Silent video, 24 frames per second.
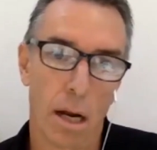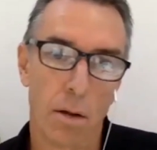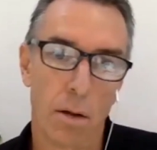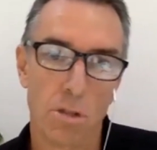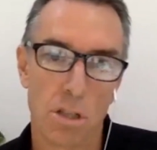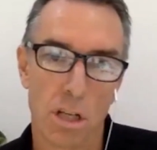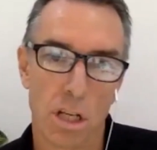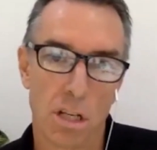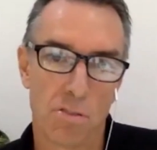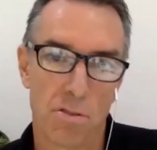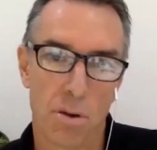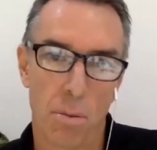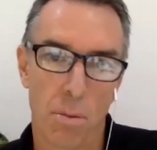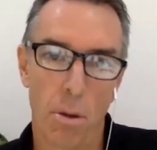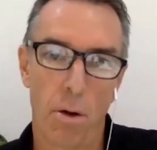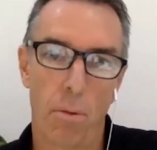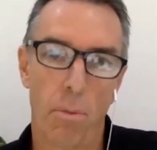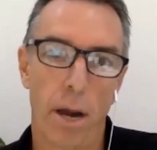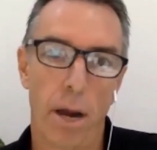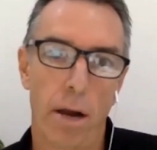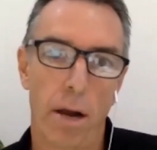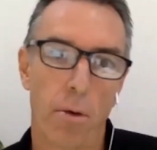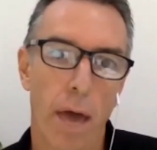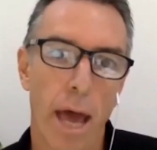Just from a
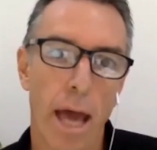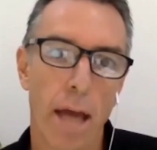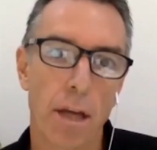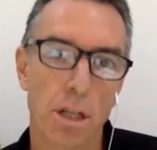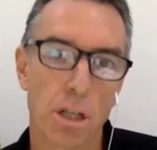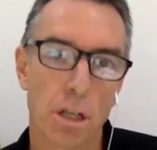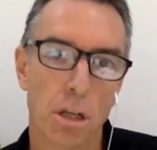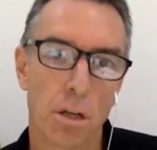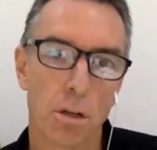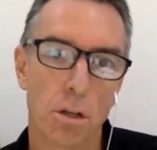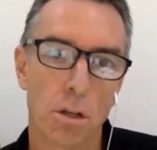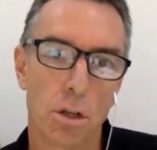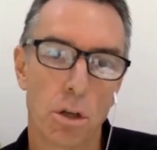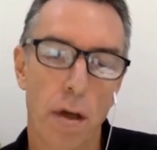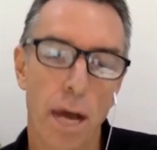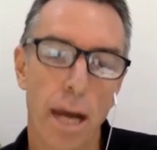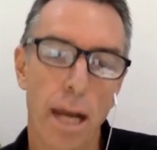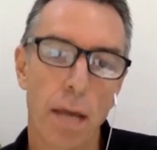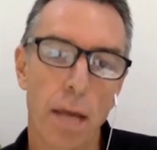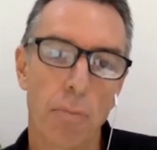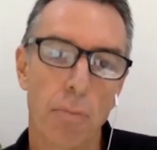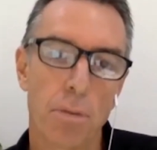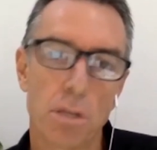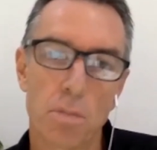recreational
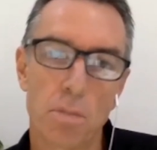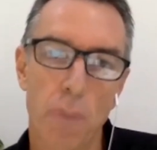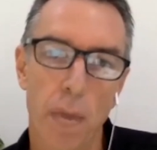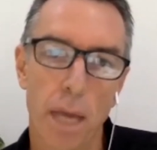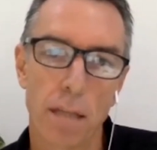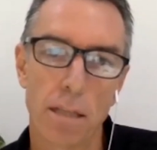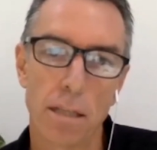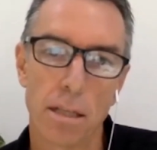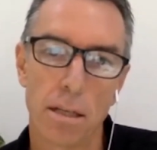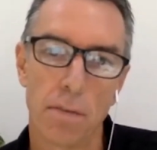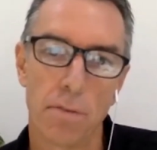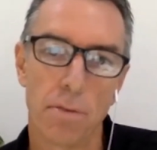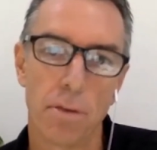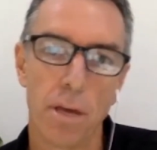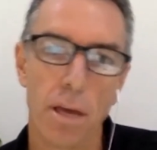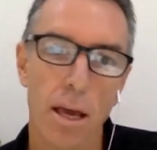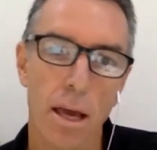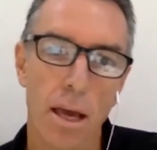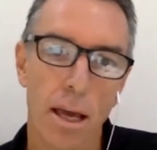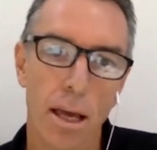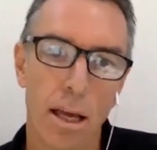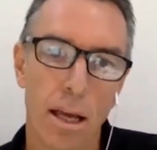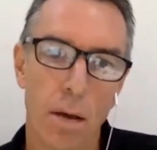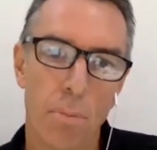training perspective,
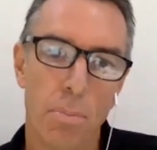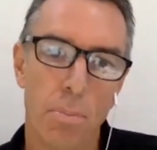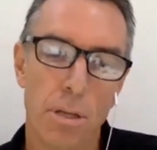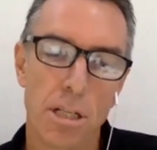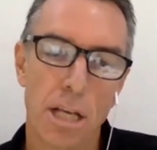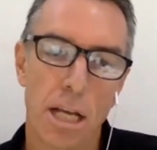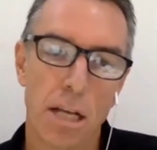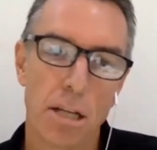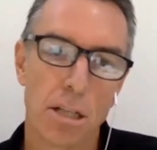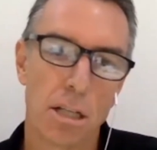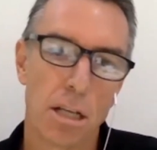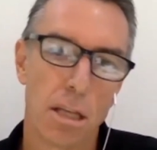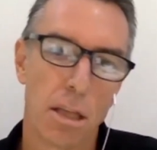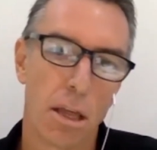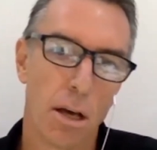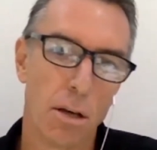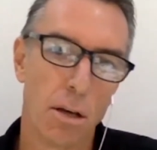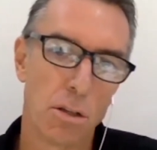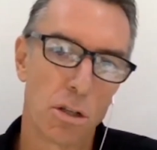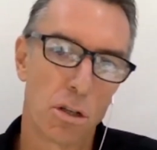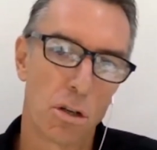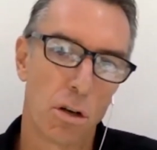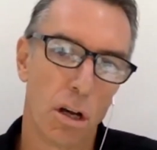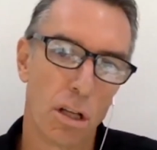potentially
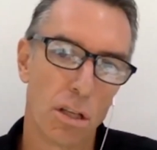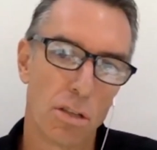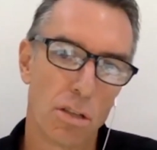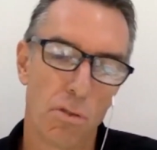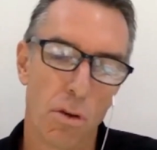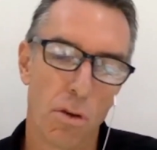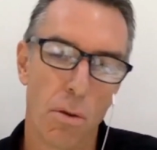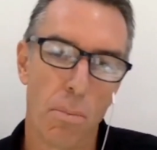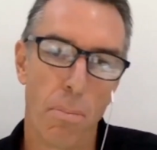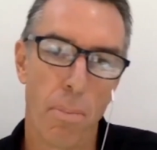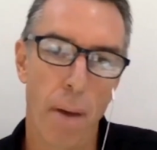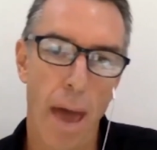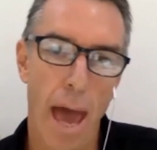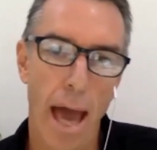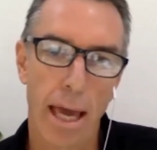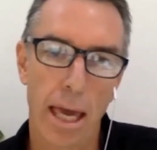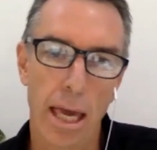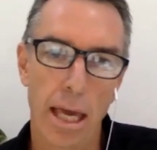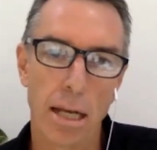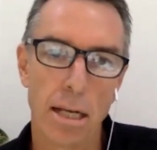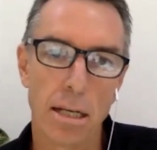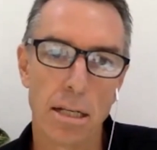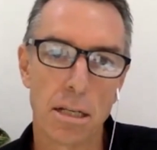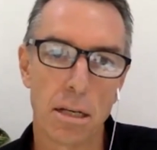those transfer back
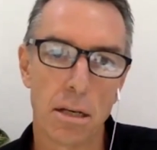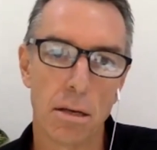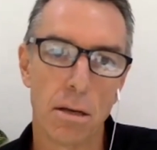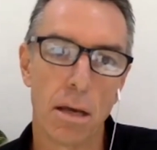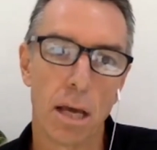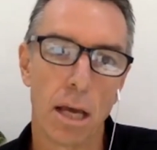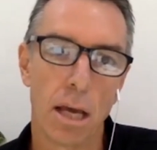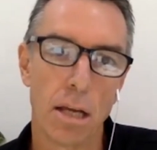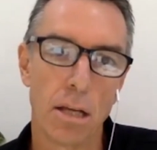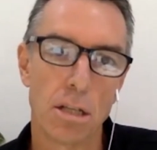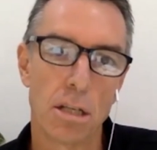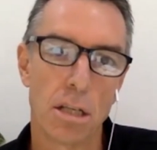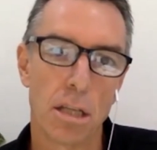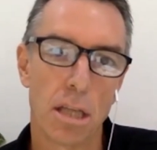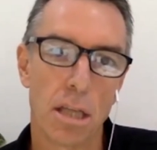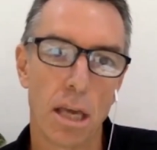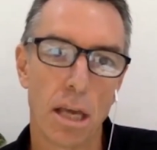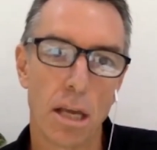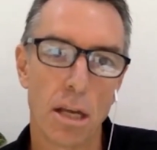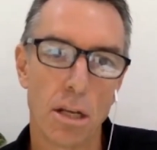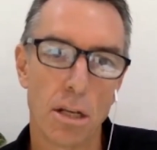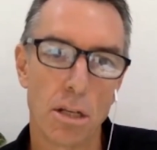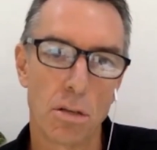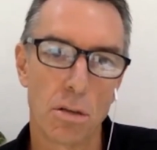into the
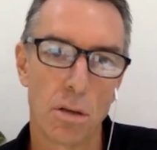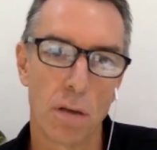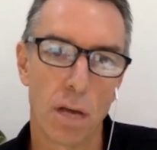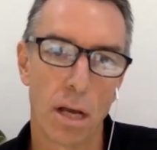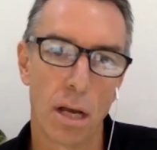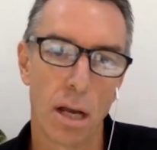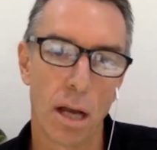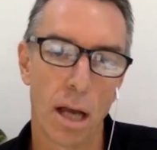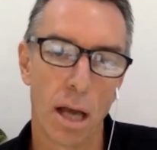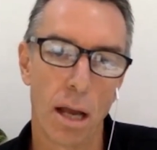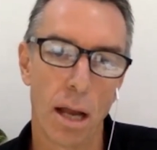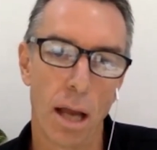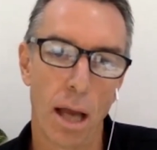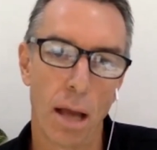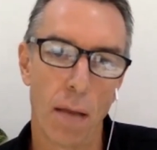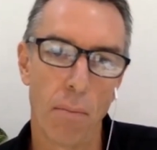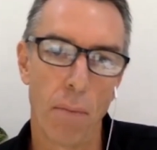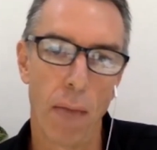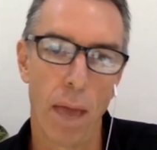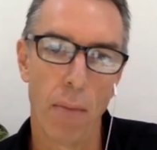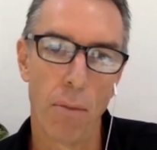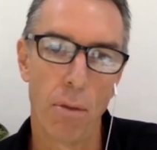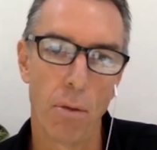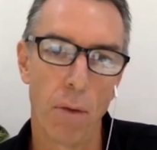industry, and
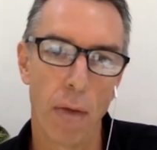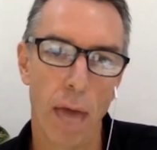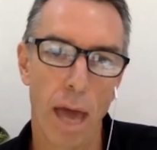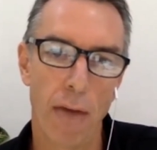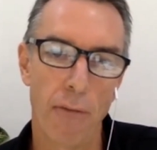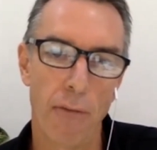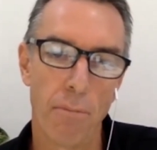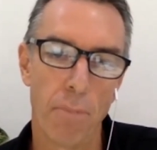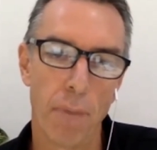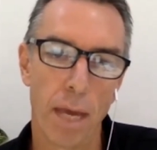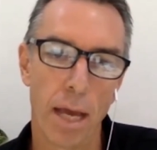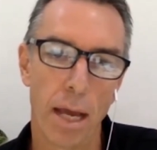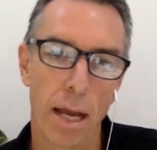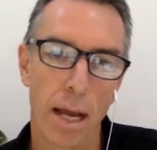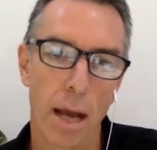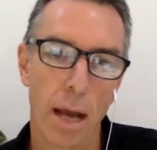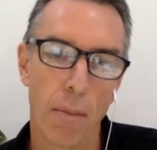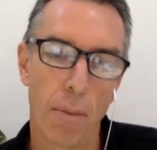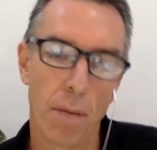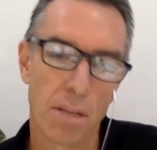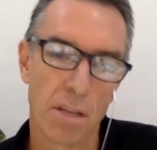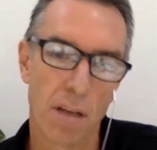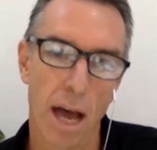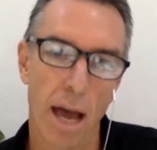maybe we have bigger
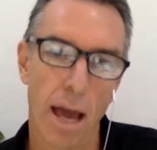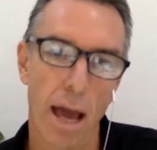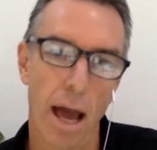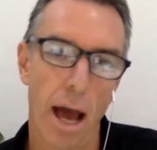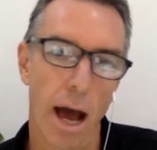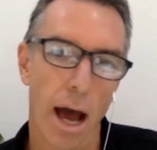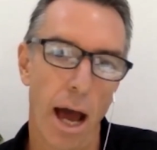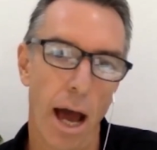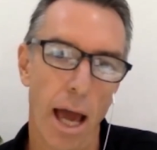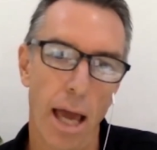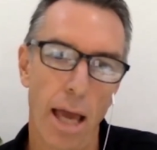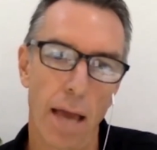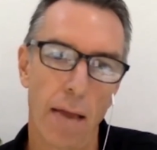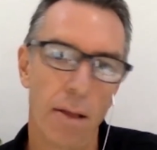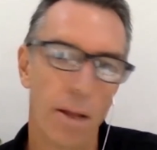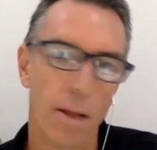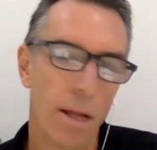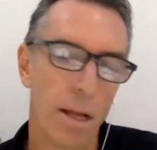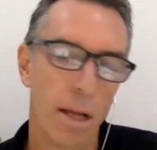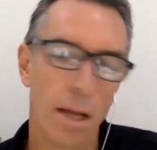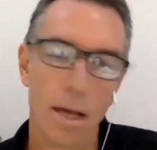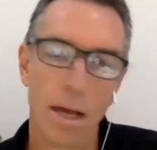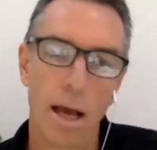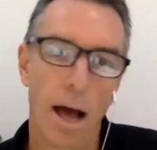numbers.
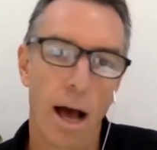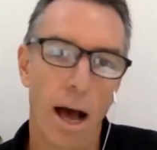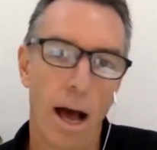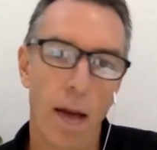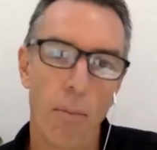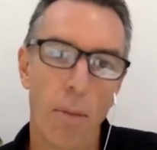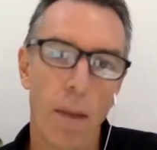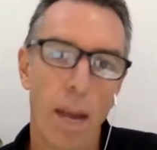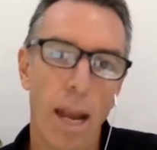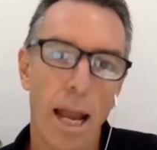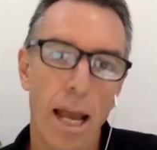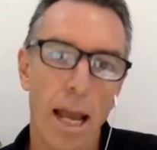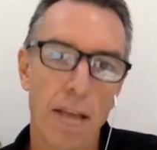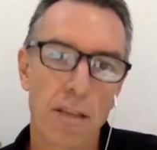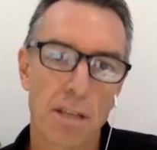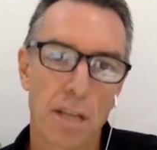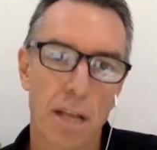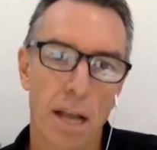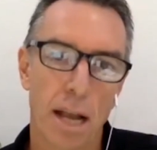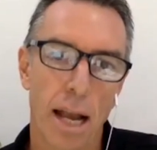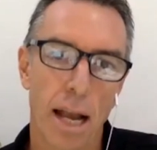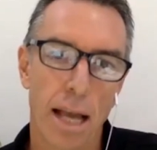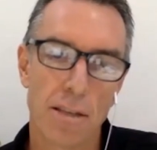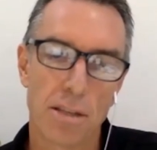I'm less
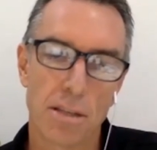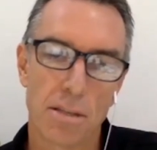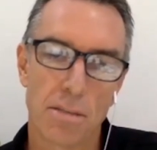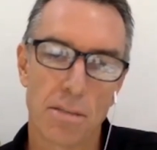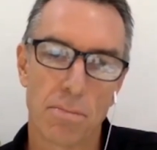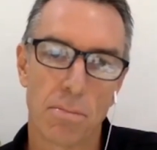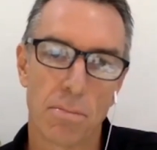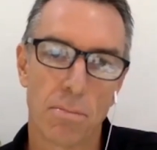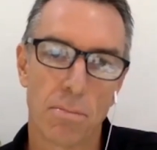and less